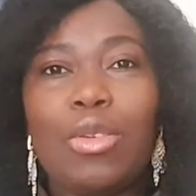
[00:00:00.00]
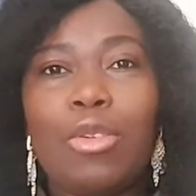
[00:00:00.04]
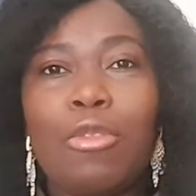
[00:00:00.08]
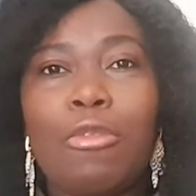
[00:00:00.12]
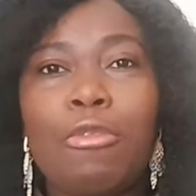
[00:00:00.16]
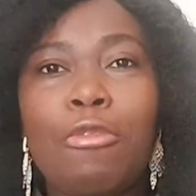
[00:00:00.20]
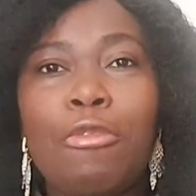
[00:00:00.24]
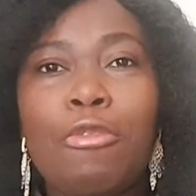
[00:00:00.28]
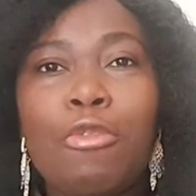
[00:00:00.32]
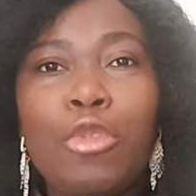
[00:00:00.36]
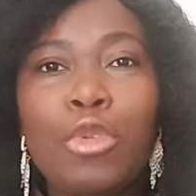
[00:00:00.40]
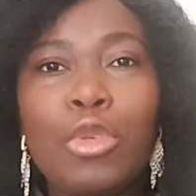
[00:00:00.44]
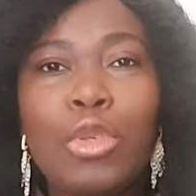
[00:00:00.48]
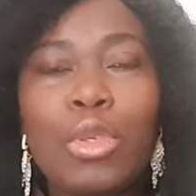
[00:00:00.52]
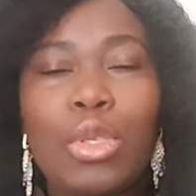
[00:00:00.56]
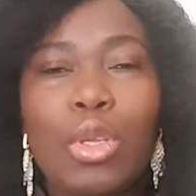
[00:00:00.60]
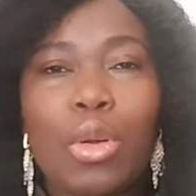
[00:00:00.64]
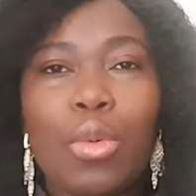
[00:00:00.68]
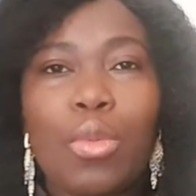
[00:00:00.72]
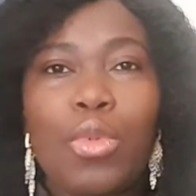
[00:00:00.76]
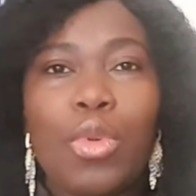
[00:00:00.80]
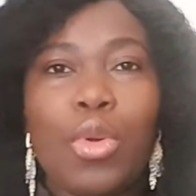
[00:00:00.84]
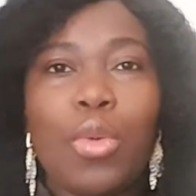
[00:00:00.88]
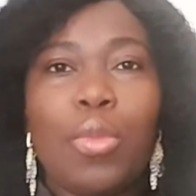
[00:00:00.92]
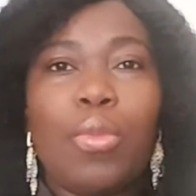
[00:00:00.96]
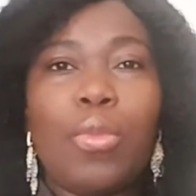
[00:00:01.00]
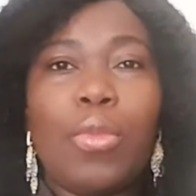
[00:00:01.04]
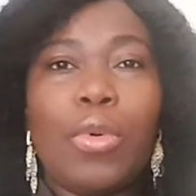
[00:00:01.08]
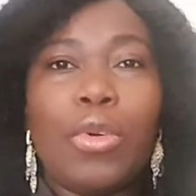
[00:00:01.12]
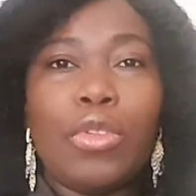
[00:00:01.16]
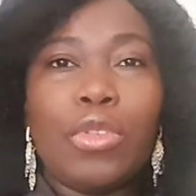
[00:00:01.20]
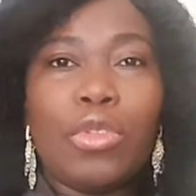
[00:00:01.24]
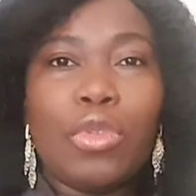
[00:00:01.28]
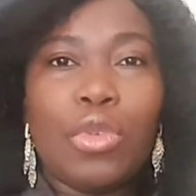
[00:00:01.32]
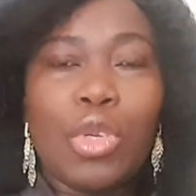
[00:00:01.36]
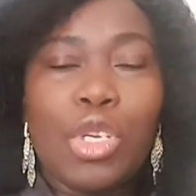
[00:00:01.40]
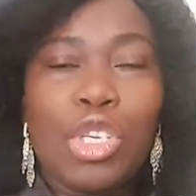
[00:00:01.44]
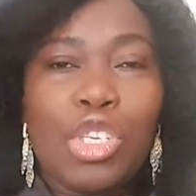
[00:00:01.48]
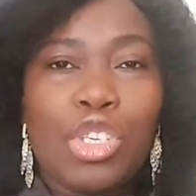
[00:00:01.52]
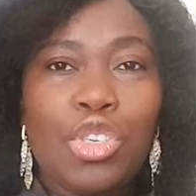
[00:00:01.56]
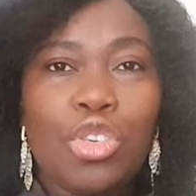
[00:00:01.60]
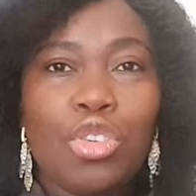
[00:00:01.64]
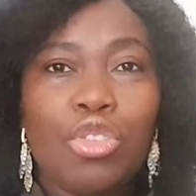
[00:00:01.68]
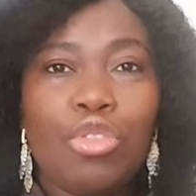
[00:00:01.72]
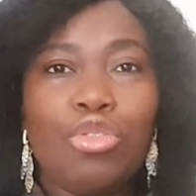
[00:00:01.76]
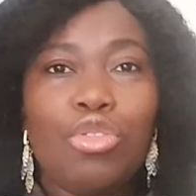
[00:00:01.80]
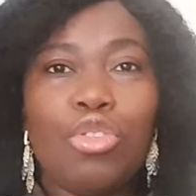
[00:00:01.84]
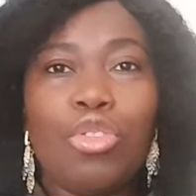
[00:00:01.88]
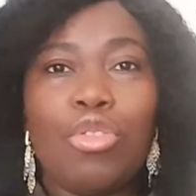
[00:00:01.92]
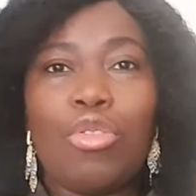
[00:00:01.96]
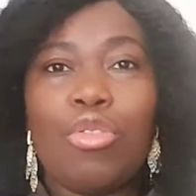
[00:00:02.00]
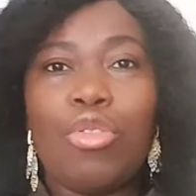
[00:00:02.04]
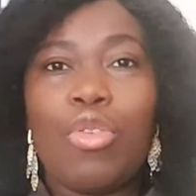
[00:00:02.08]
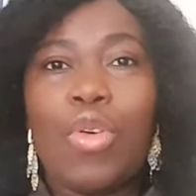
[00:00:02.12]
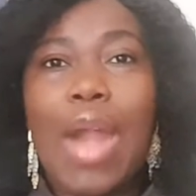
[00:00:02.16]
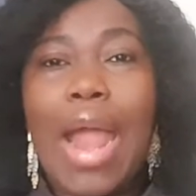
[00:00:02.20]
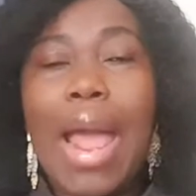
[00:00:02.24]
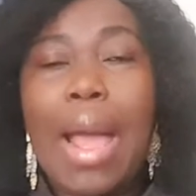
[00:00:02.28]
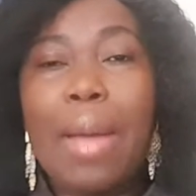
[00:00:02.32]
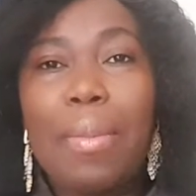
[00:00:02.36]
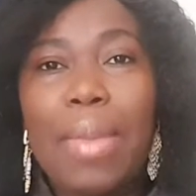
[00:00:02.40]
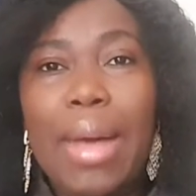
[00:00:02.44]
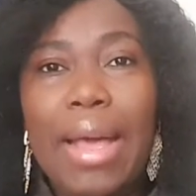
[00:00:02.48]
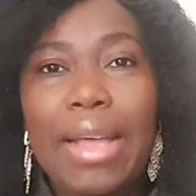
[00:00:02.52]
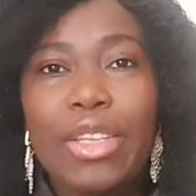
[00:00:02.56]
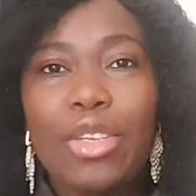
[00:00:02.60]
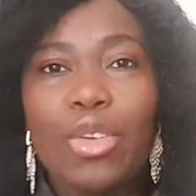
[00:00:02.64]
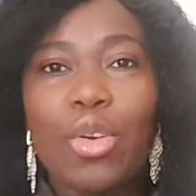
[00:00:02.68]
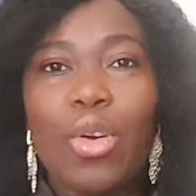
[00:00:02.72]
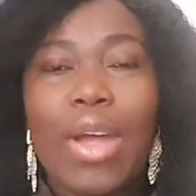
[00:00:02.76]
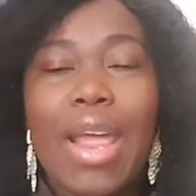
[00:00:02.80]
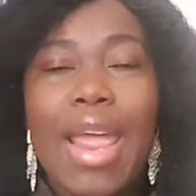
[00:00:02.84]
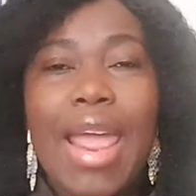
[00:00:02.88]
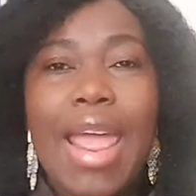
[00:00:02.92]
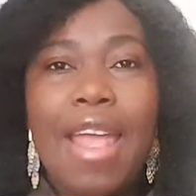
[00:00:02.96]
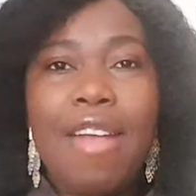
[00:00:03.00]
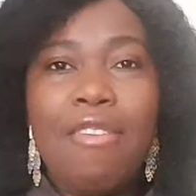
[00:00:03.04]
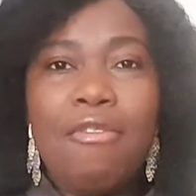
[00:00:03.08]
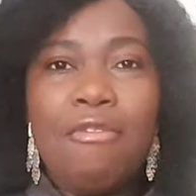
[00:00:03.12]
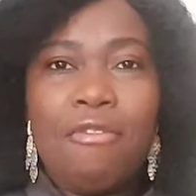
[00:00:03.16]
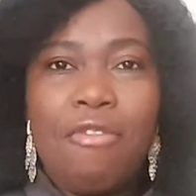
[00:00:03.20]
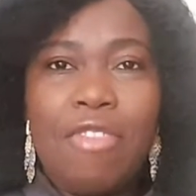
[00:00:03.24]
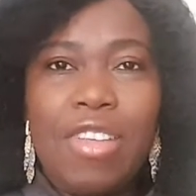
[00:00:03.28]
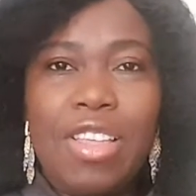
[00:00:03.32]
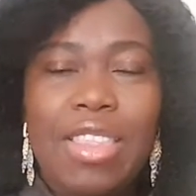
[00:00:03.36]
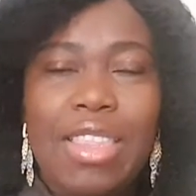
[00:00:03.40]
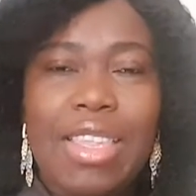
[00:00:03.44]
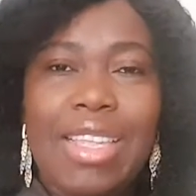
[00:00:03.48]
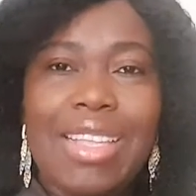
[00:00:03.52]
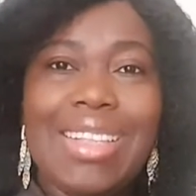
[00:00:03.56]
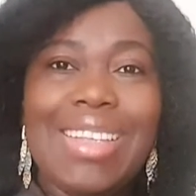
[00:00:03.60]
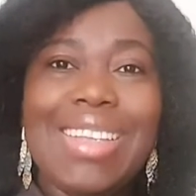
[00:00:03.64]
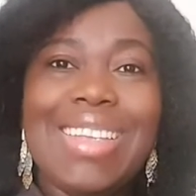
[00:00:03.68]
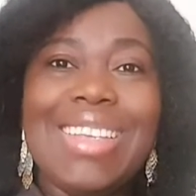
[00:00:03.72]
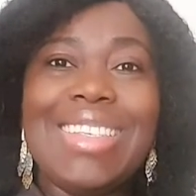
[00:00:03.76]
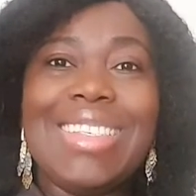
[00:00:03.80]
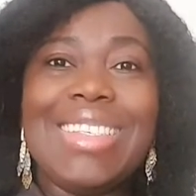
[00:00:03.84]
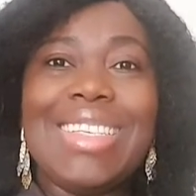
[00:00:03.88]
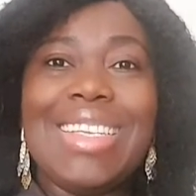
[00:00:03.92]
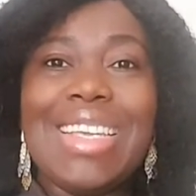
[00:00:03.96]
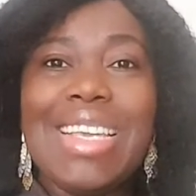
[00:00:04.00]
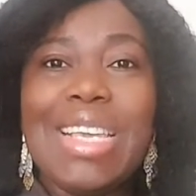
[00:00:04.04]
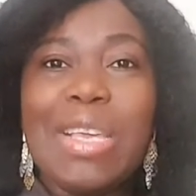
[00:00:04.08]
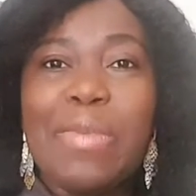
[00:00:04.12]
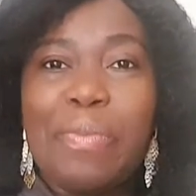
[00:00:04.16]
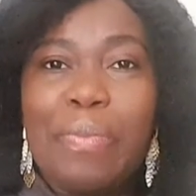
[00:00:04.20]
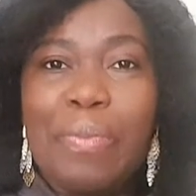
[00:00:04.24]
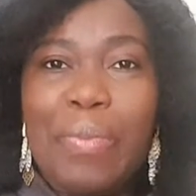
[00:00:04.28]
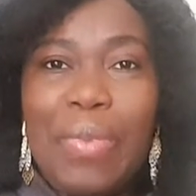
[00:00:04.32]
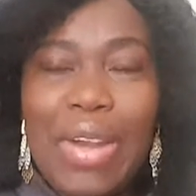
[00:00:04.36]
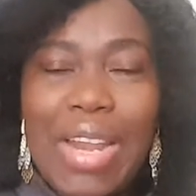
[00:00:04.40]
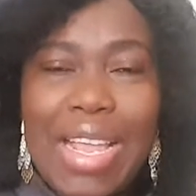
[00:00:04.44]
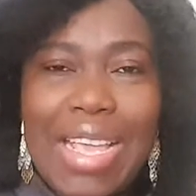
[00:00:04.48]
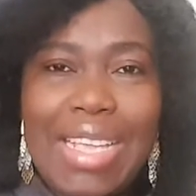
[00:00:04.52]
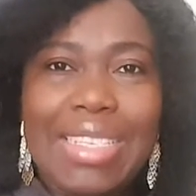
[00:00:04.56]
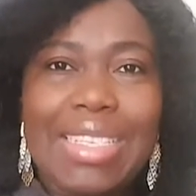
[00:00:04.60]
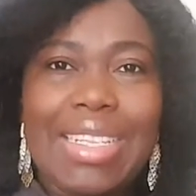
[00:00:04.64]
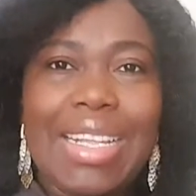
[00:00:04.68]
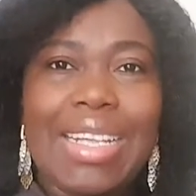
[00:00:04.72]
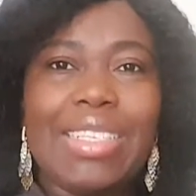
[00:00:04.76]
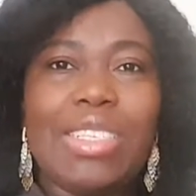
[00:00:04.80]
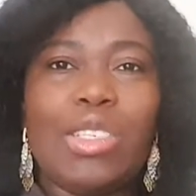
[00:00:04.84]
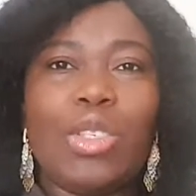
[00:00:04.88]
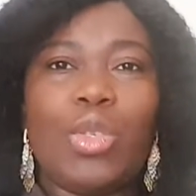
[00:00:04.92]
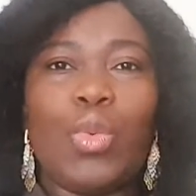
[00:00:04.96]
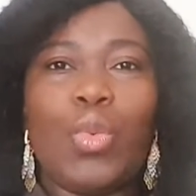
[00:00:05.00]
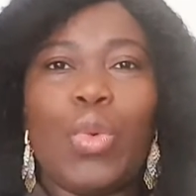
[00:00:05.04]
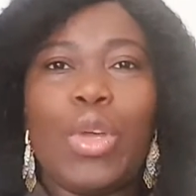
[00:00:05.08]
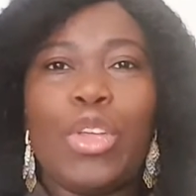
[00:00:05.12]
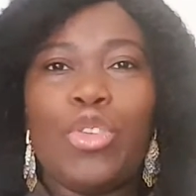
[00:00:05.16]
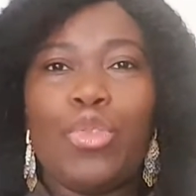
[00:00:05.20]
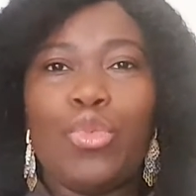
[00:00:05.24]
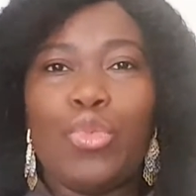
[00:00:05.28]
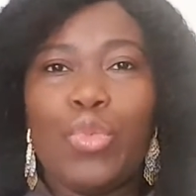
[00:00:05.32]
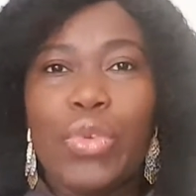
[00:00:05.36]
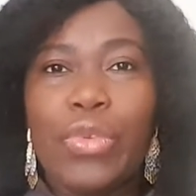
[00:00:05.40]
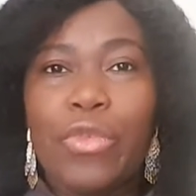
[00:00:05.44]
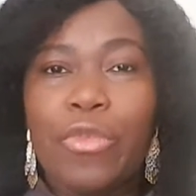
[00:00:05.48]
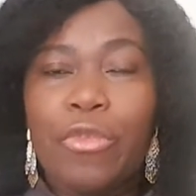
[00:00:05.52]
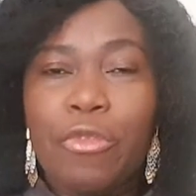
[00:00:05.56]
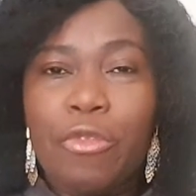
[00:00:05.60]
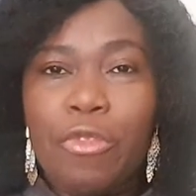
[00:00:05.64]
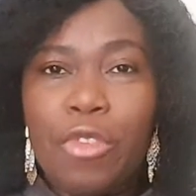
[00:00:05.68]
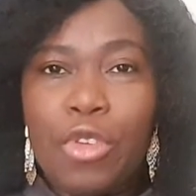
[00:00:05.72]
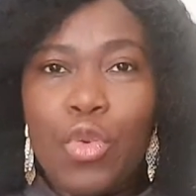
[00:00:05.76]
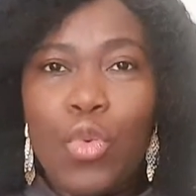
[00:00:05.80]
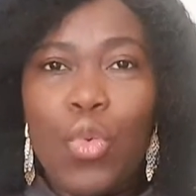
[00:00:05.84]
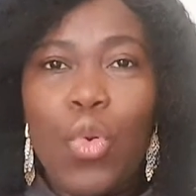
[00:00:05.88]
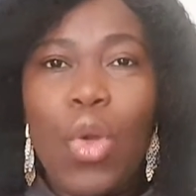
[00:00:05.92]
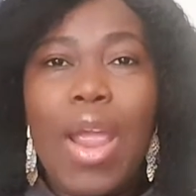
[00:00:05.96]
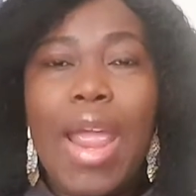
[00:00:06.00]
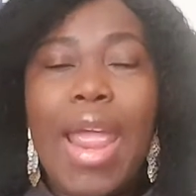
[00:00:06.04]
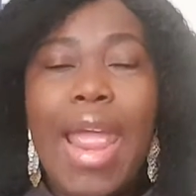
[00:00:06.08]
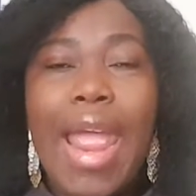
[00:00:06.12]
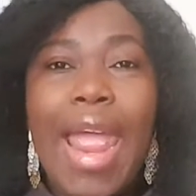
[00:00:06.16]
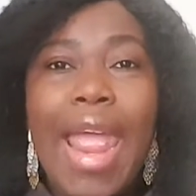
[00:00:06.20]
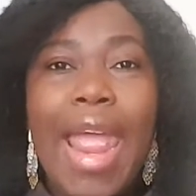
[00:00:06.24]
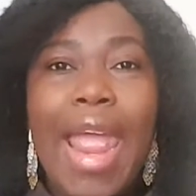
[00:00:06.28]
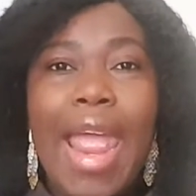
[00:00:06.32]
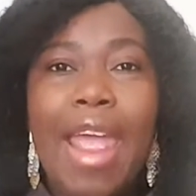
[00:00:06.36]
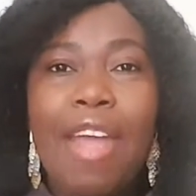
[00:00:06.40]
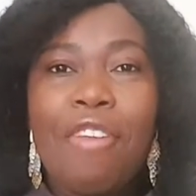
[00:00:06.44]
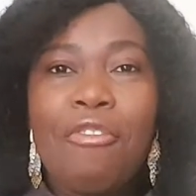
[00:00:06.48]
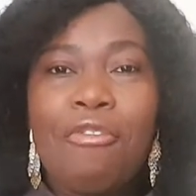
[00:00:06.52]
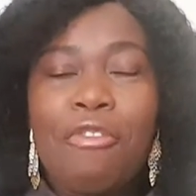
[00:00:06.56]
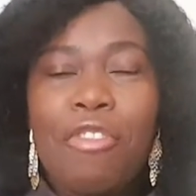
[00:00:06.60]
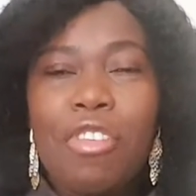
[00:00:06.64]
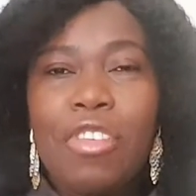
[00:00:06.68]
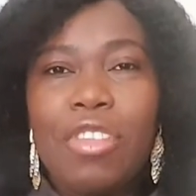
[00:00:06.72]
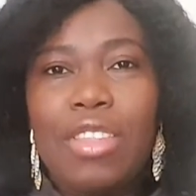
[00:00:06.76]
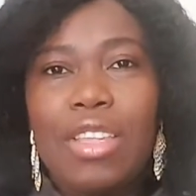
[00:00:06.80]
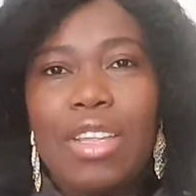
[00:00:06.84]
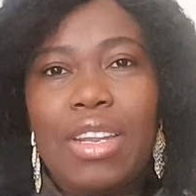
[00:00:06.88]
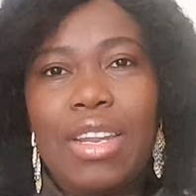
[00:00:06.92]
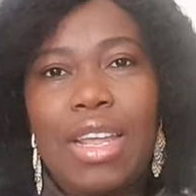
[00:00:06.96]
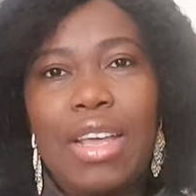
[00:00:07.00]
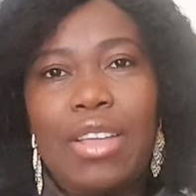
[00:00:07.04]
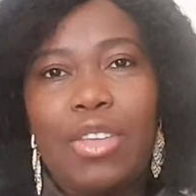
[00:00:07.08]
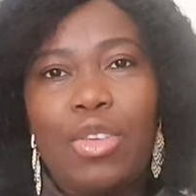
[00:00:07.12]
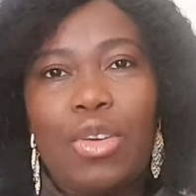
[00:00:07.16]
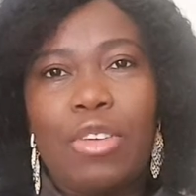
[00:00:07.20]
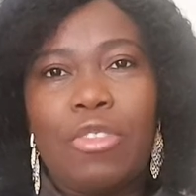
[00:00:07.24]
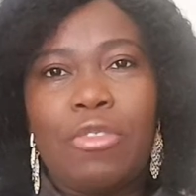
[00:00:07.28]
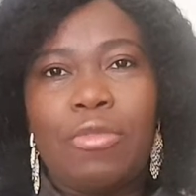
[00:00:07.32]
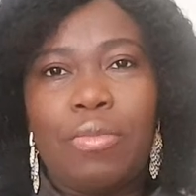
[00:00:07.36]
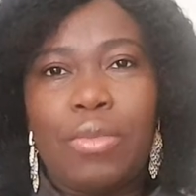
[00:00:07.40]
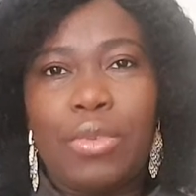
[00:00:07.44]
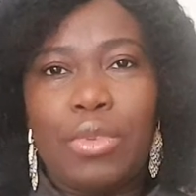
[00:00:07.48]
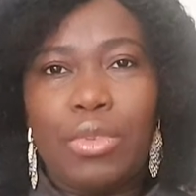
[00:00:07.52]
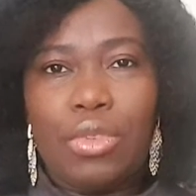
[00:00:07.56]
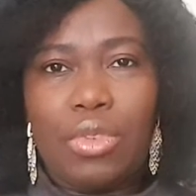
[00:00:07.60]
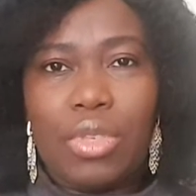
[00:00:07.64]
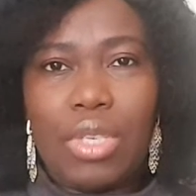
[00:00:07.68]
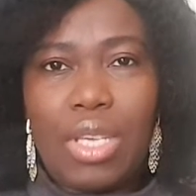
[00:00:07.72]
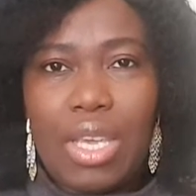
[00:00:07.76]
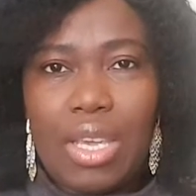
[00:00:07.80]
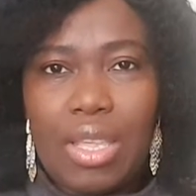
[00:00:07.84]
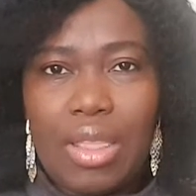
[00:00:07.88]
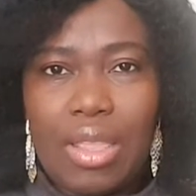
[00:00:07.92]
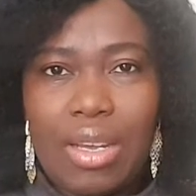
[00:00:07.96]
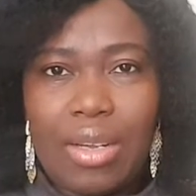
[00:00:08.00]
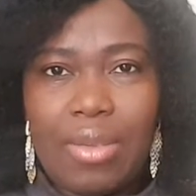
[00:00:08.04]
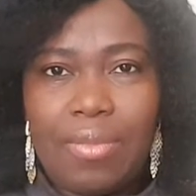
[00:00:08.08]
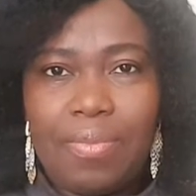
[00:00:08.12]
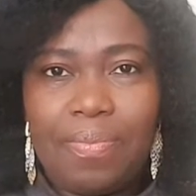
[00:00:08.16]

Your full stop, your punctuation, your grammar, your everything, is it in place? That is when you review everything that you have put together.